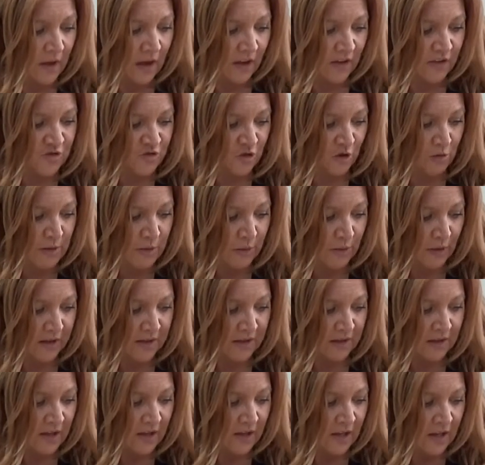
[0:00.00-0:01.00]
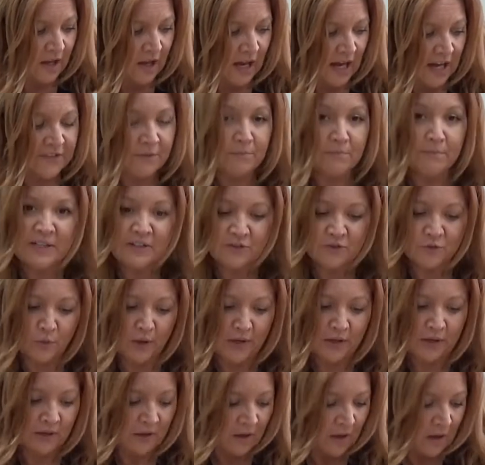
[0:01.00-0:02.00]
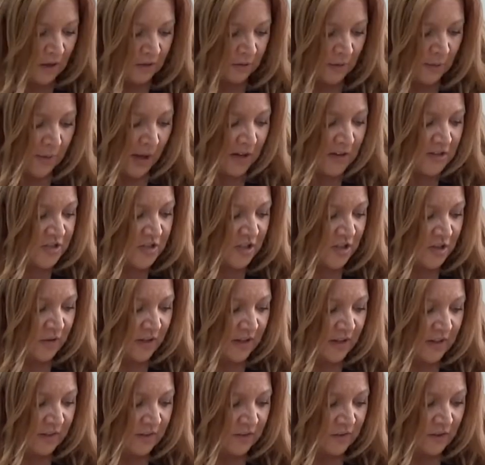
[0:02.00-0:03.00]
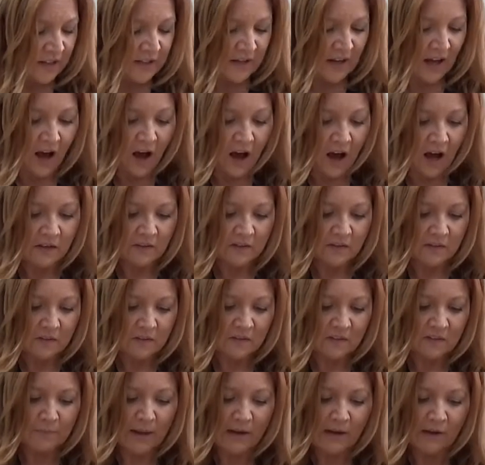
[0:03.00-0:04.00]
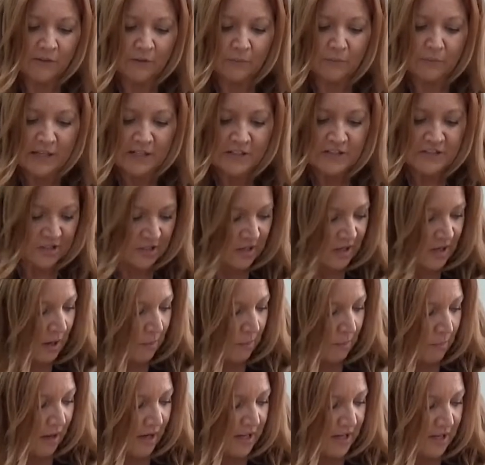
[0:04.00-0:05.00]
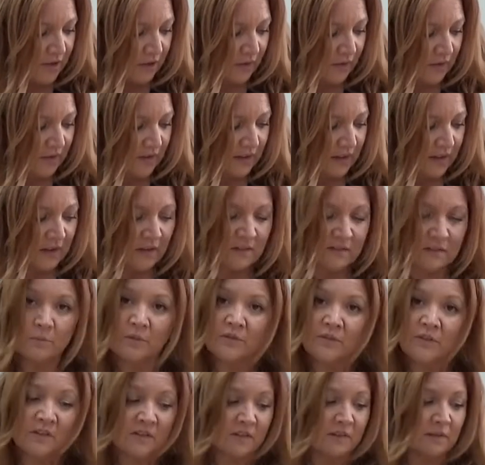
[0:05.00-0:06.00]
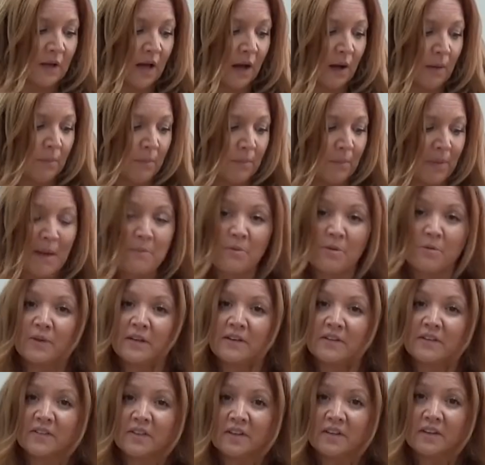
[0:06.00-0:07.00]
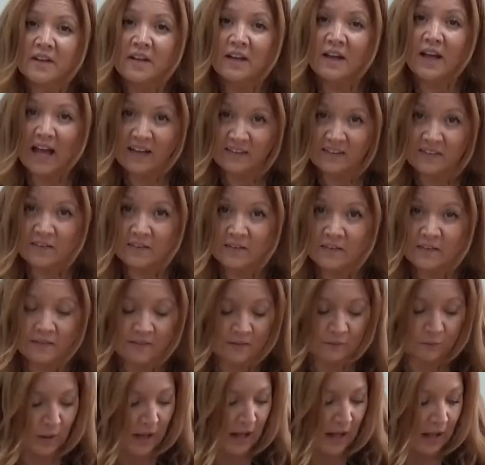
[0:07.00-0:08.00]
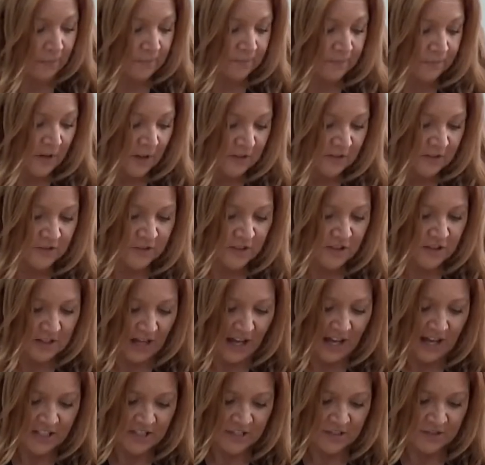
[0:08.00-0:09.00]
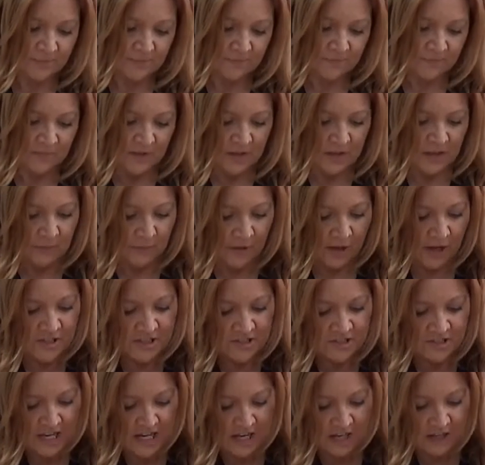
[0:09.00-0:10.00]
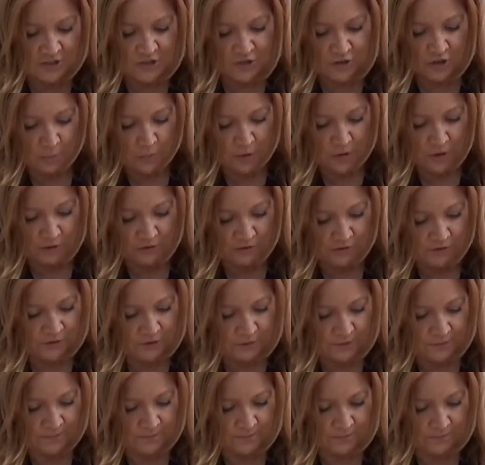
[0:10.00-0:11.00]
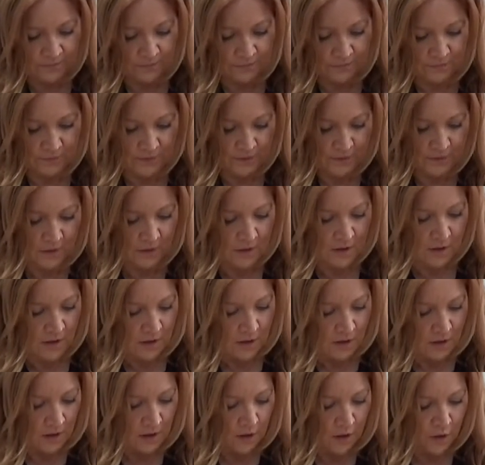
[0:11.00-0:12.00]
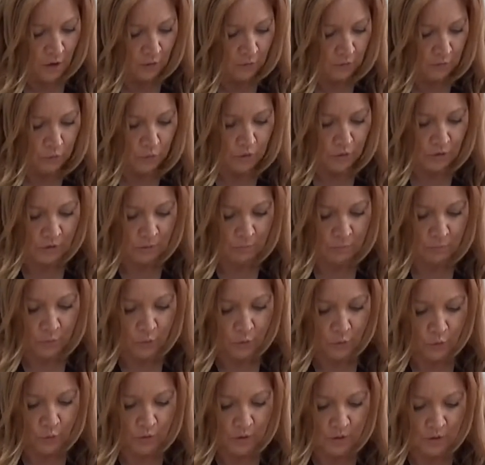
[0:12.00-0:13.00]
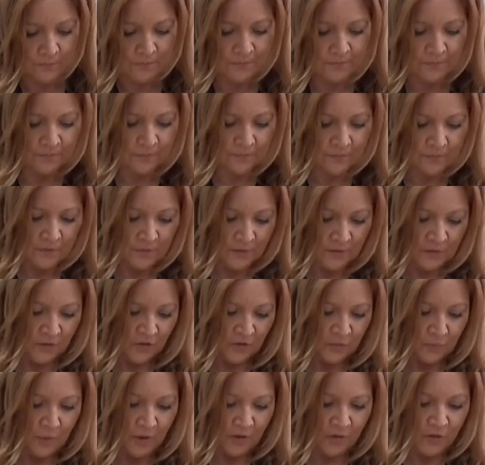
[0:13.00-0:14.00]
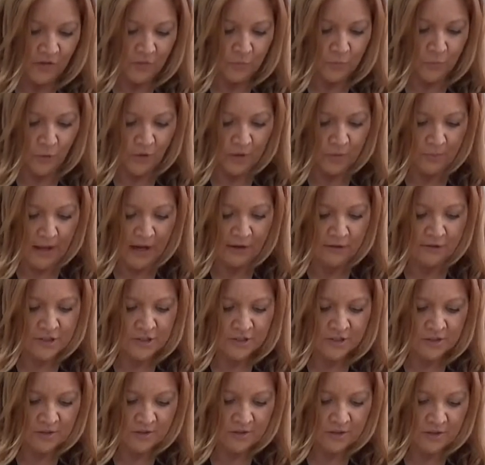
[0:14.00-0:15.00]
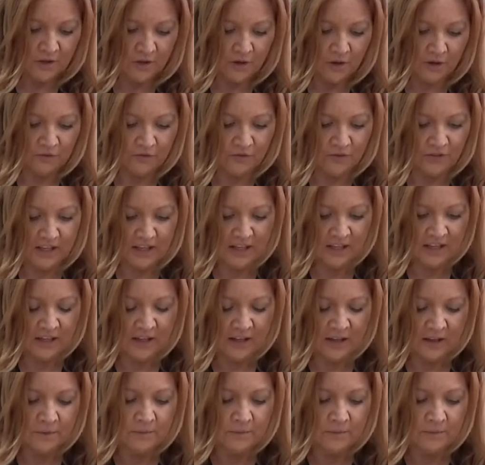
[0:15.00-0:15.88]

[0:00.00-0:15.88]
a strawberry one, and a mint one. So what I'm going to do is enhance the smell of the mint by using some of this peppermint essence as well. To do that, I'm going to take the top off a cotton wool ball, just put a small amount of the